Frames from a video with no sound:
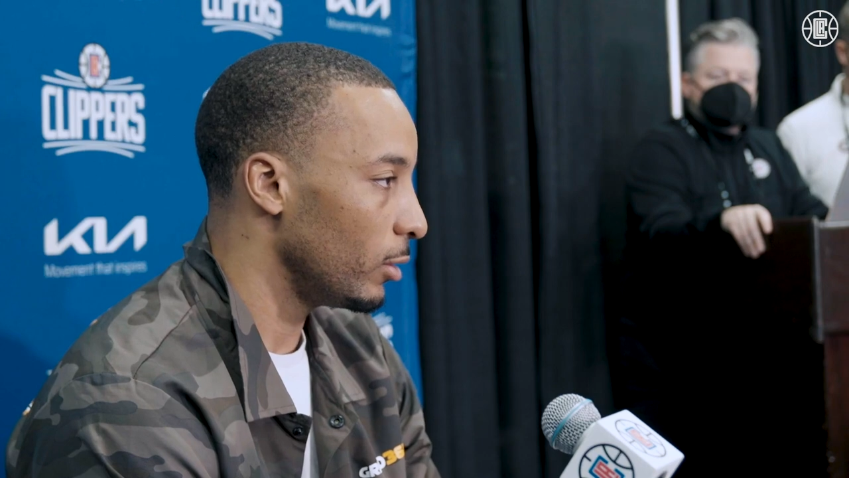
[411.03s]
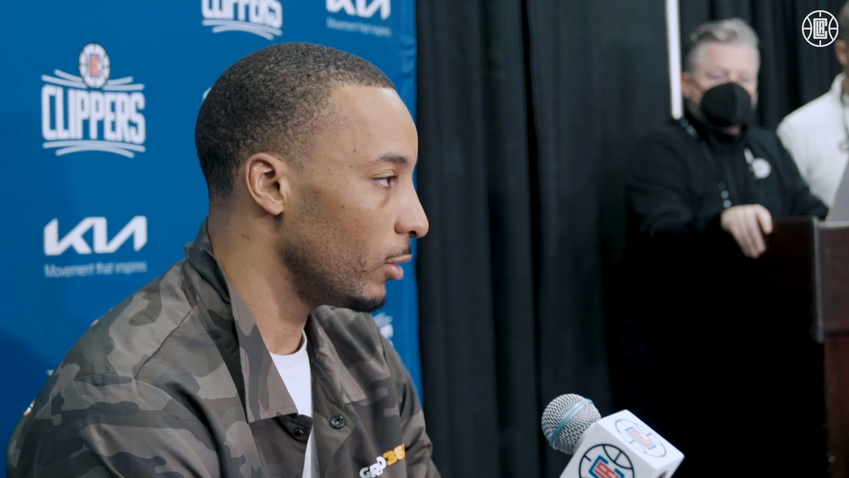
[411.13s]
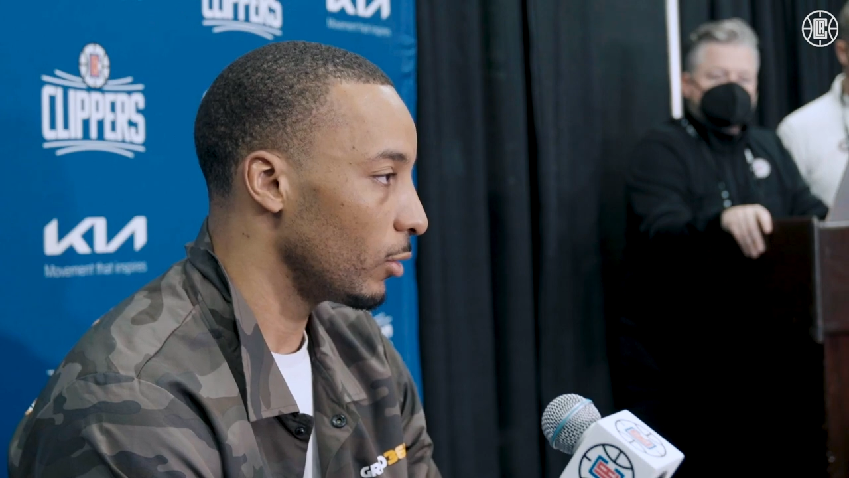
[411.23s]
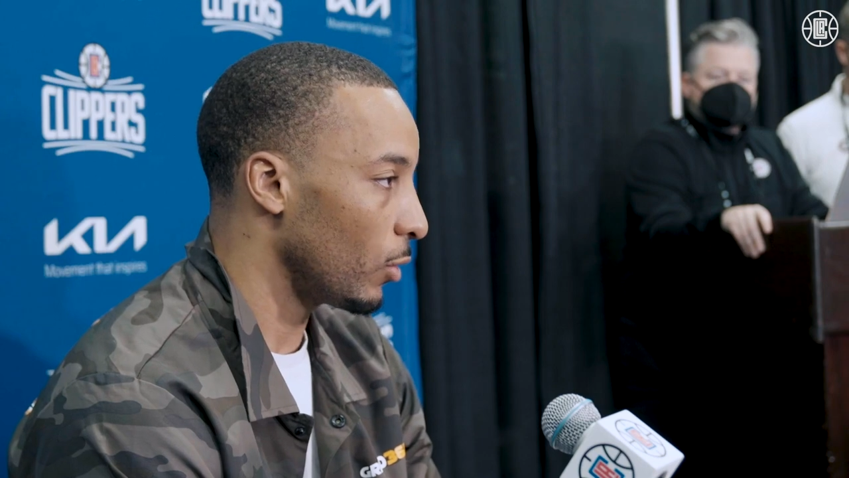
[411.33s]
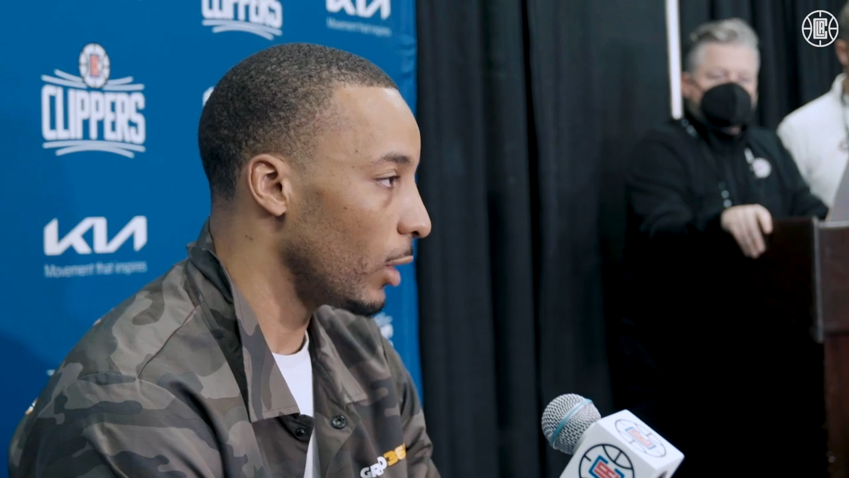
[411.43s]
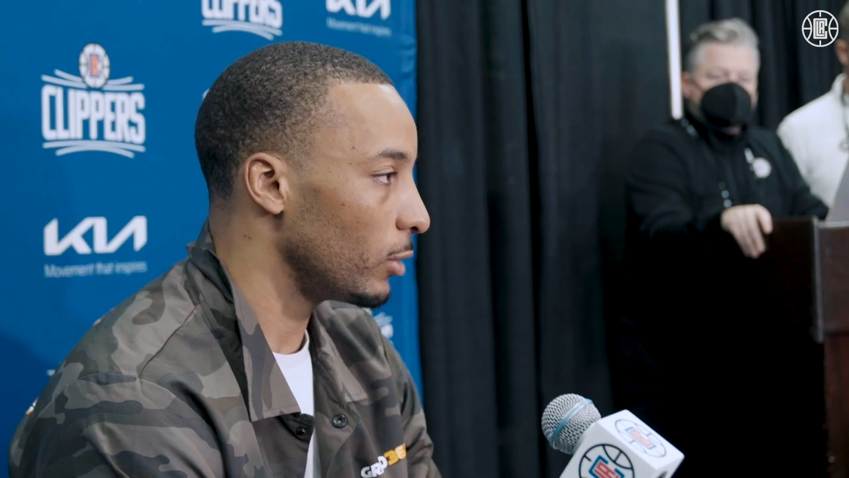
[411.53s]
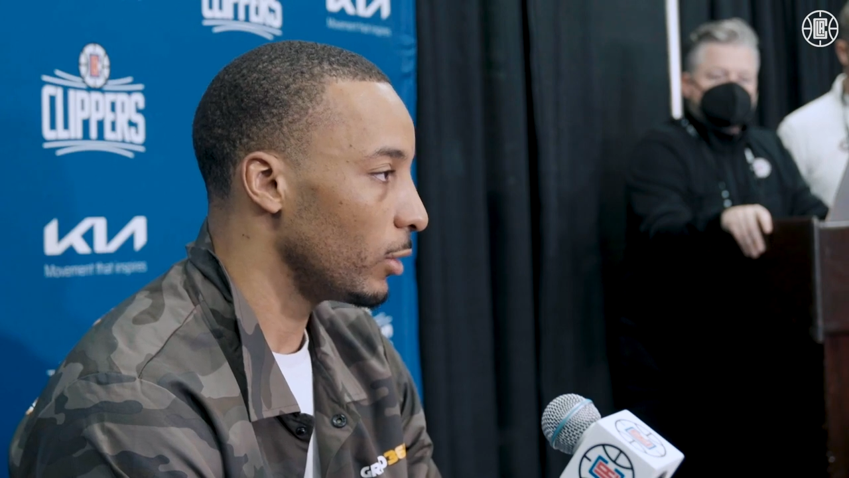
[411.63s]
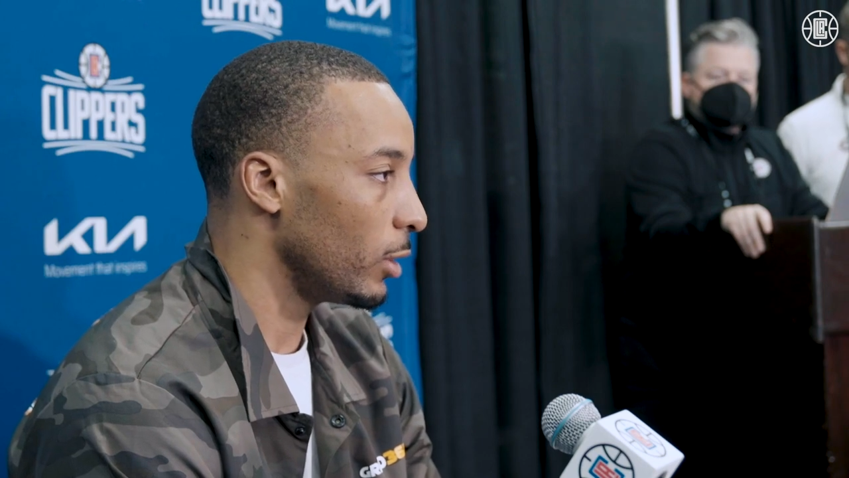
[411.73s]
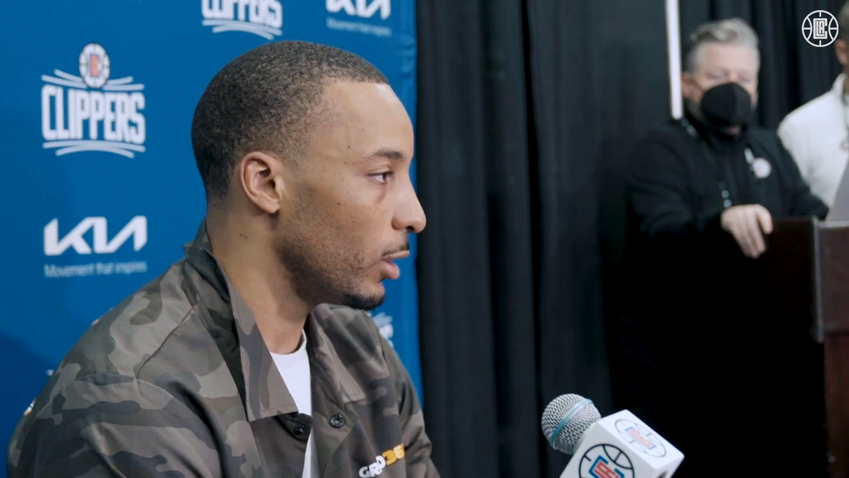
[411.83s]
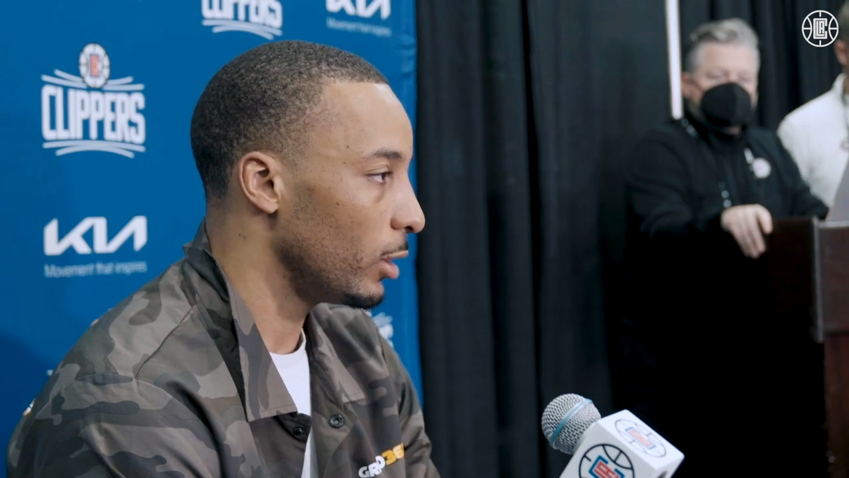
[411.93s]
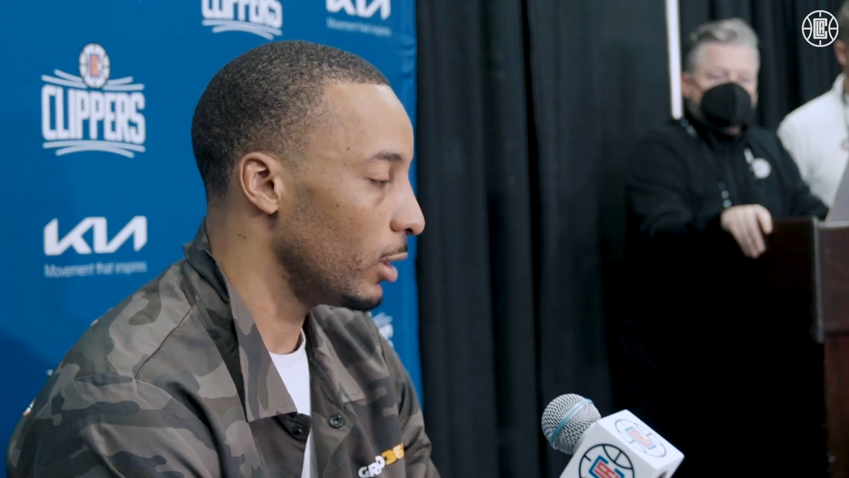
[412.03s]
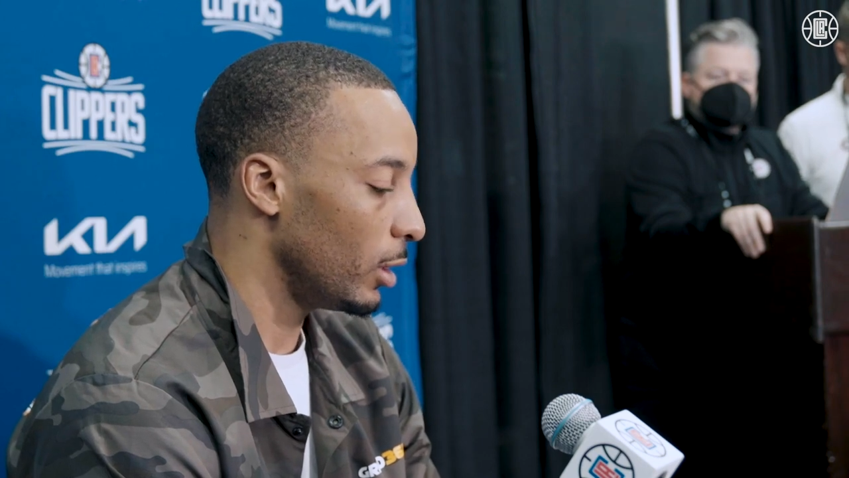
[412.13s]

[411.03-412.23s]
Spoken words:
you know, to go out there